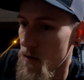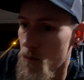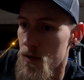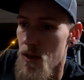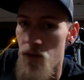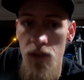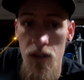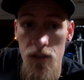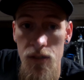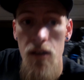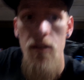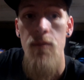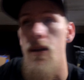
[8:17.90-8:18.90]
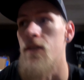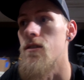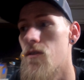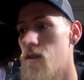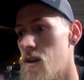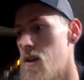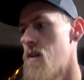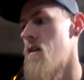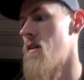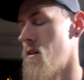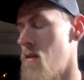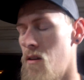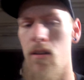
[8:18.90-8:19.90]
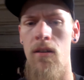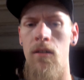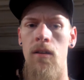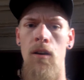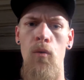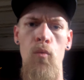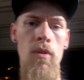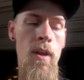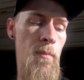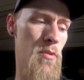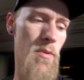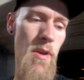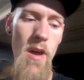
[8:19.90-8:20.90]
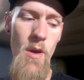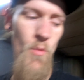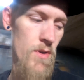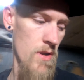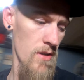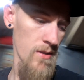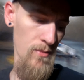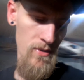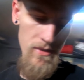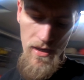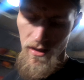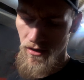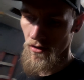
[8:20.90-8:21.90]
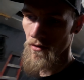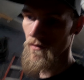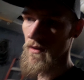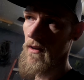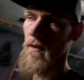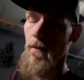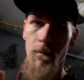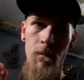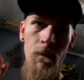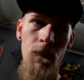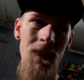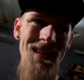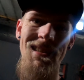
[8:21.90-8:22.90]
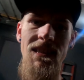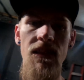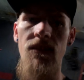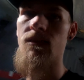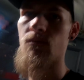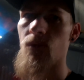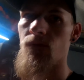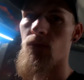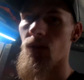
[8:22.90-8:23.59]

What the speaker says: once everything's done to make sure that 100% sure that sealant's moved